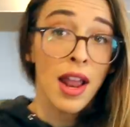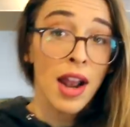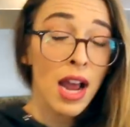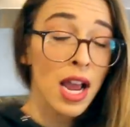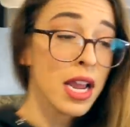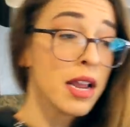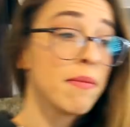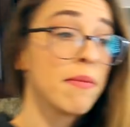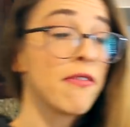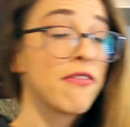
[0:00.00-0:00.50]
And
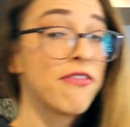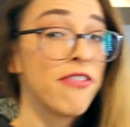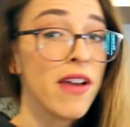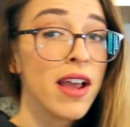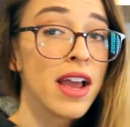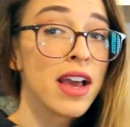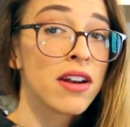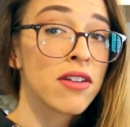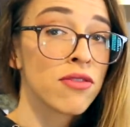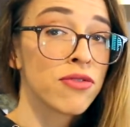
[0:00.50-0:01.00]
I am a
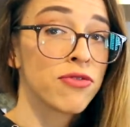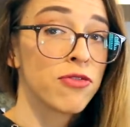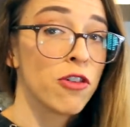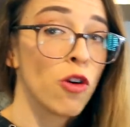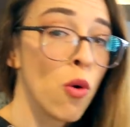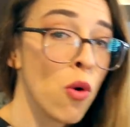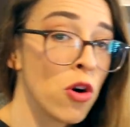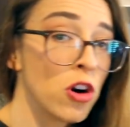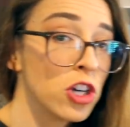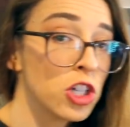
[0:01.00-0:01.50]
fan
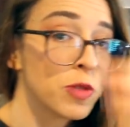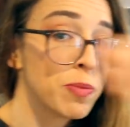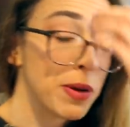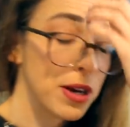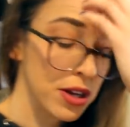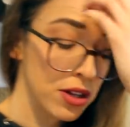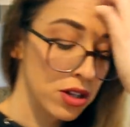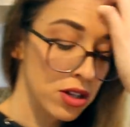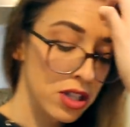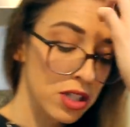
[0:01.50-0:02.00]
of orange
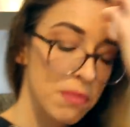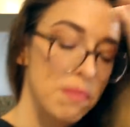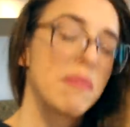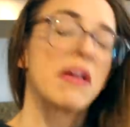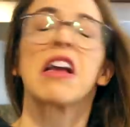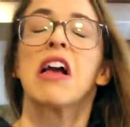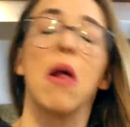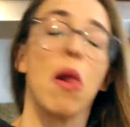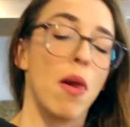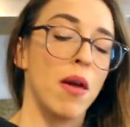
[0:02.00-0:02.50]
peelers
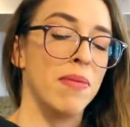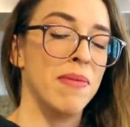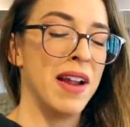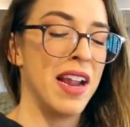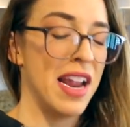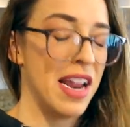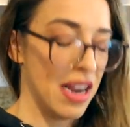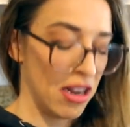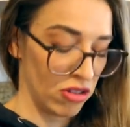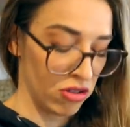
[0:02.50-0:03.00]
because my
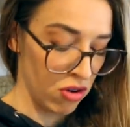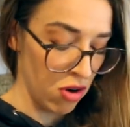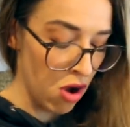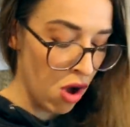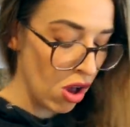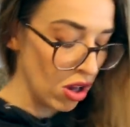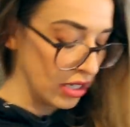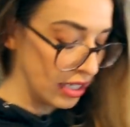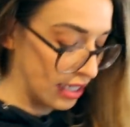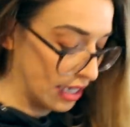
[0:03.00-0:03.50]
hands are
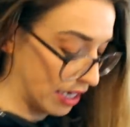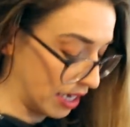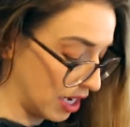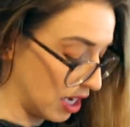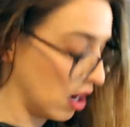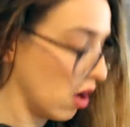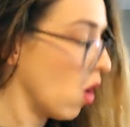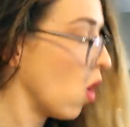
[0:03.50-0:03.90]
all sticky.